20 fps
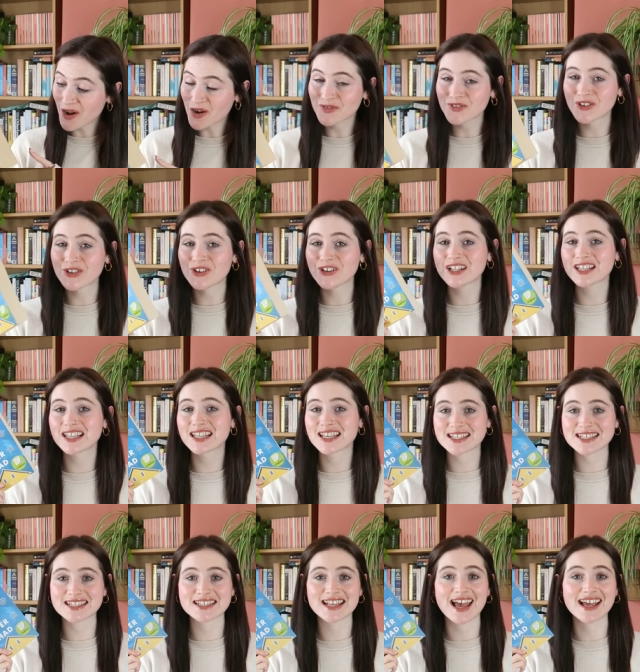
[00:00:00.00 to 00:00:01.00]
novel
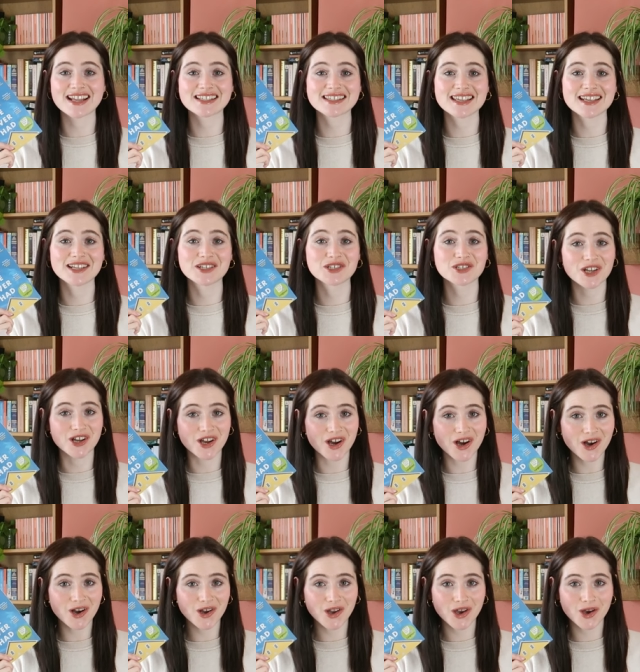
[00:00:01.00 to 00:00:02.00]
set in
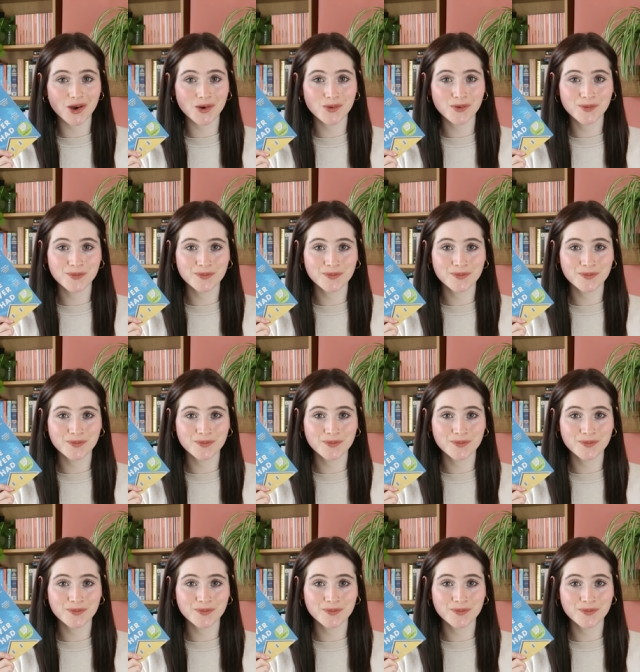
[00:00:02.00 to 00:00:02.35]
Chicago.